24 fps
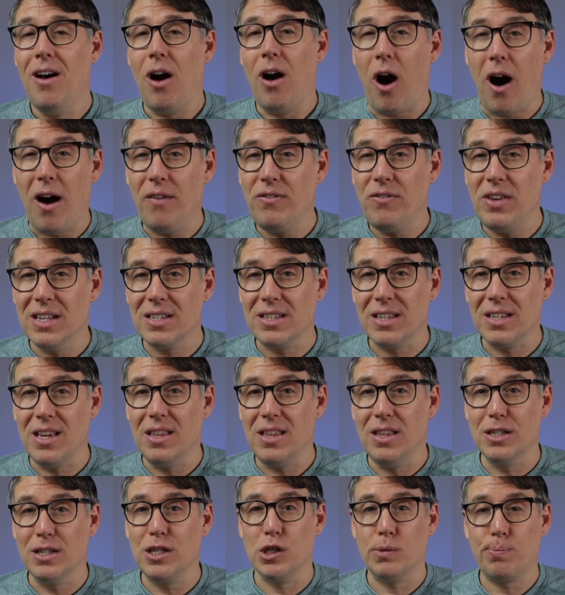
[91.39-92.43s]
Obviously,
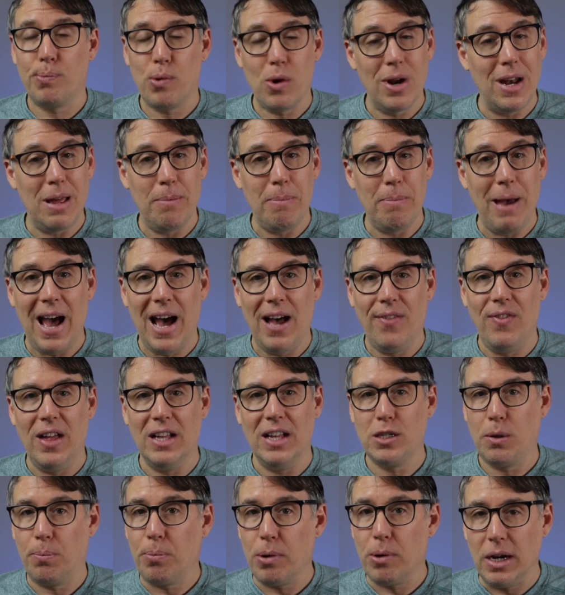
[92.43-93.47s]
this is pretty bad.
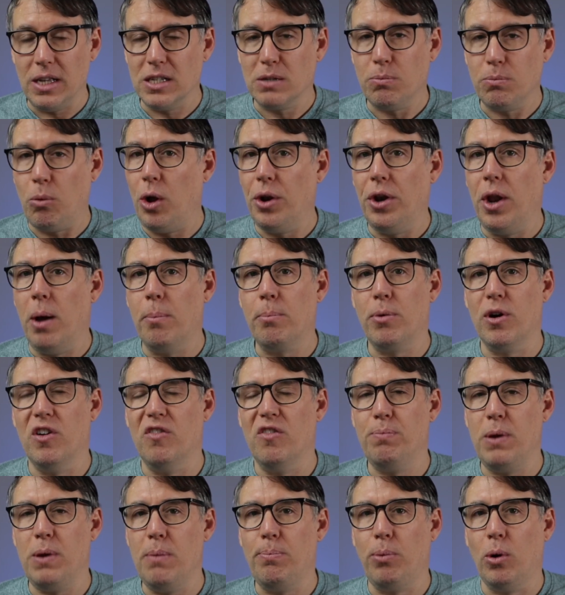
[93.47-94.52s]
That's a pretty small number
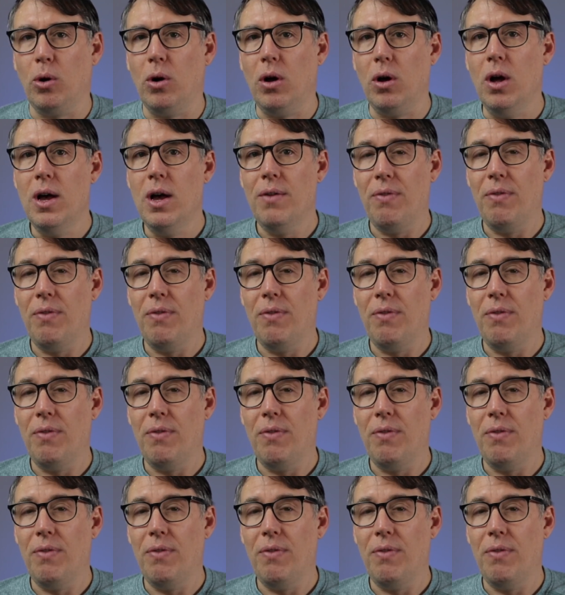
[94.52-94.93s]
of people